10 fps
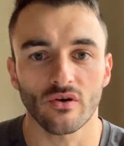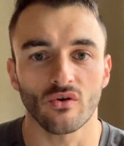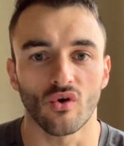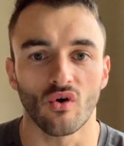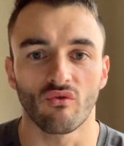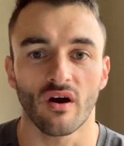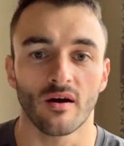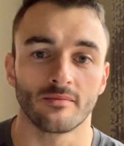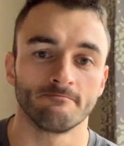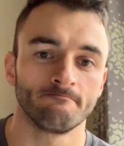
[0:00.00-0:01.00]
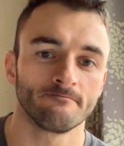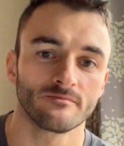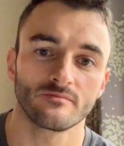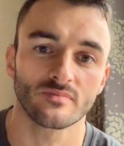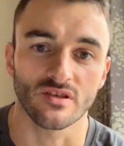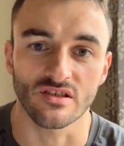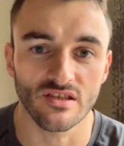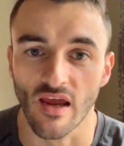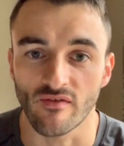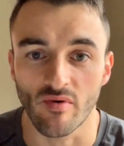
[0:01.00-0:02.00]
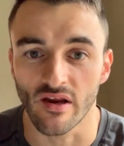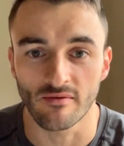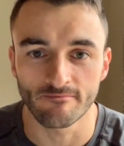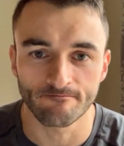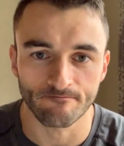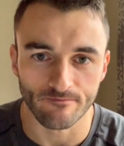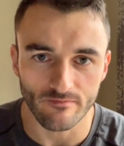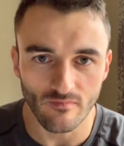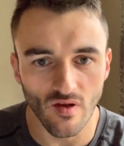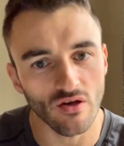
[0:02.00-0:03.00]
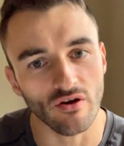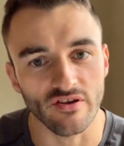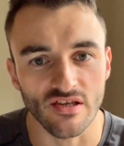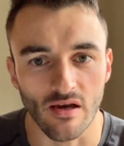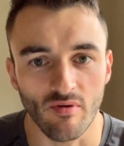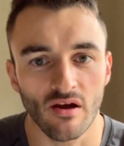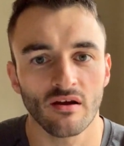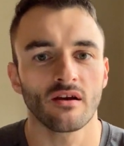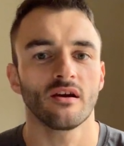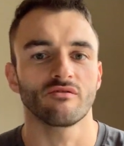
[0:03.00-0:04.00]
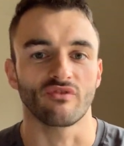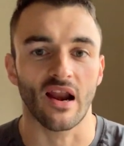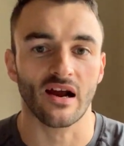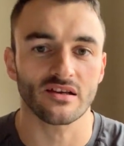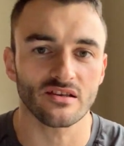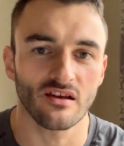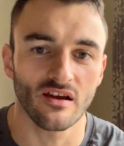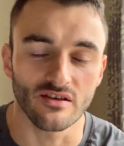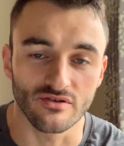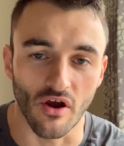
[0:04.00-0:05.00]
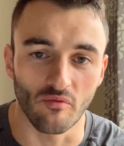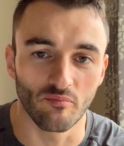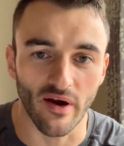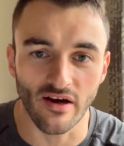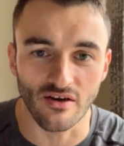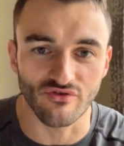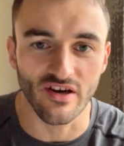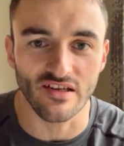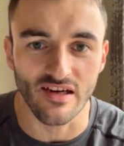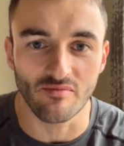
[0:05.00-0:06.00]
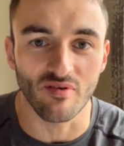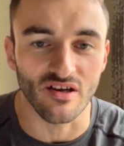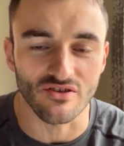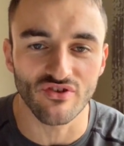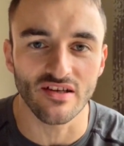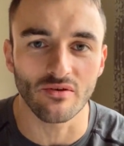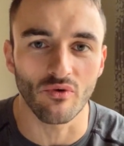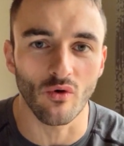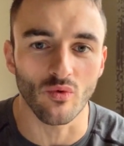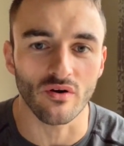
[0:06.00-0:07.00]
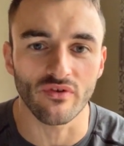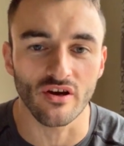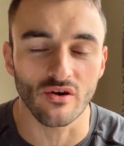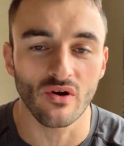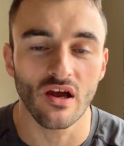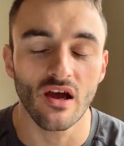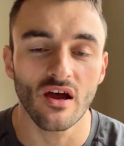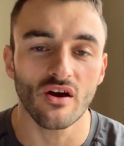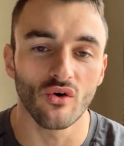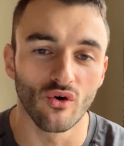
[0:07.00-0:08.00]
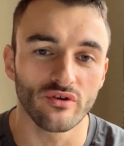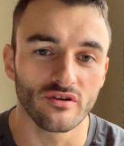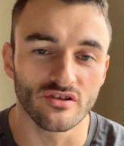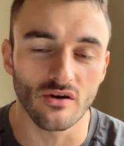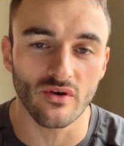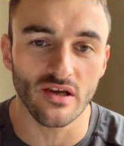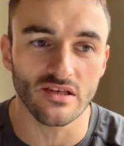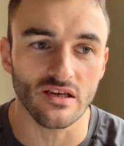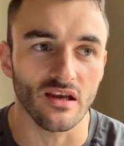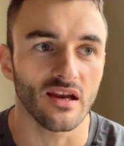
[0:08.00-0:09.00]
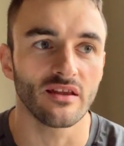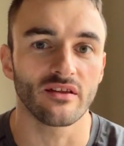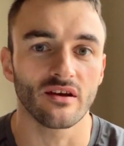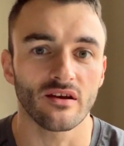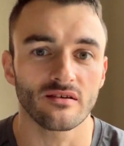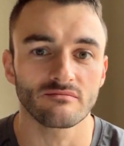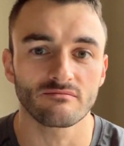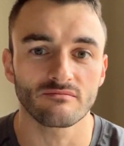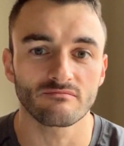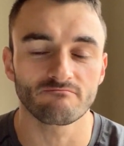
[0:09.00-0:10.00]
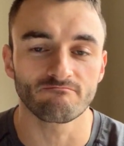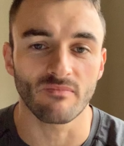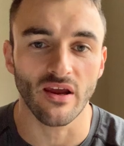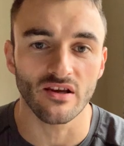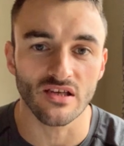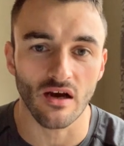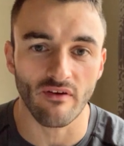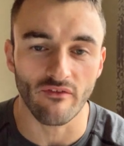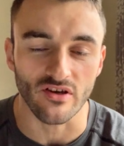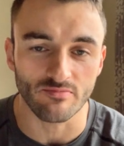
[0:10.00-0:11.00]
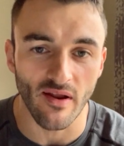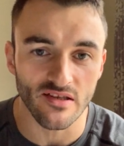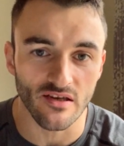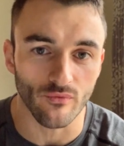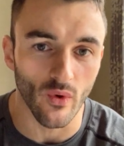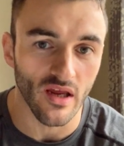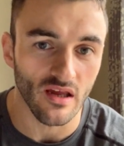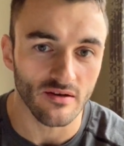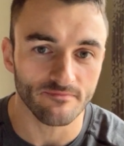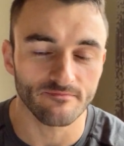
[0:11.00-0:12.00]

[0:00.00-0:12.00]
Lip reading: or just save your money. Go to the cinema, relax. Don't buy it on creatine, because creatine will not work for you. All you'll do is you'll either make yourself have expensive wee